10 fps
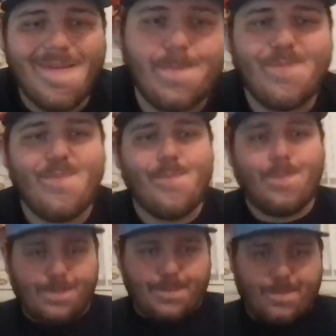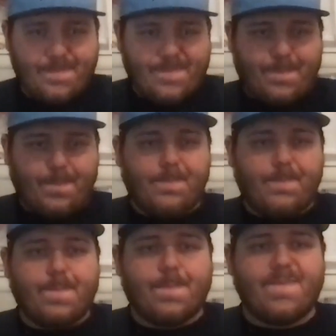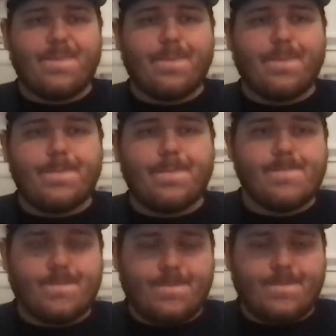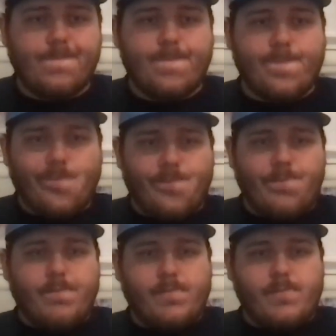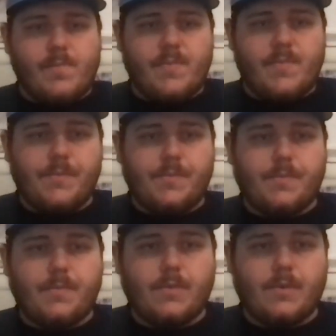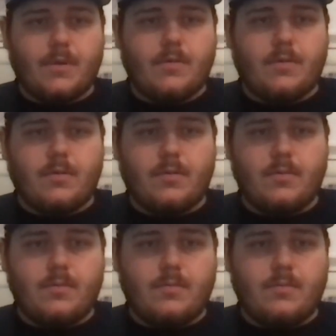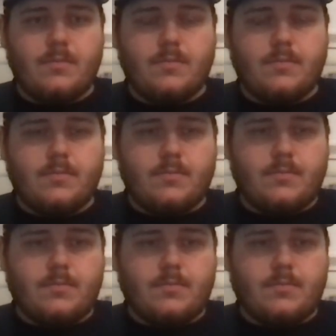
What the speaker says: No words are spoken by the person on screen.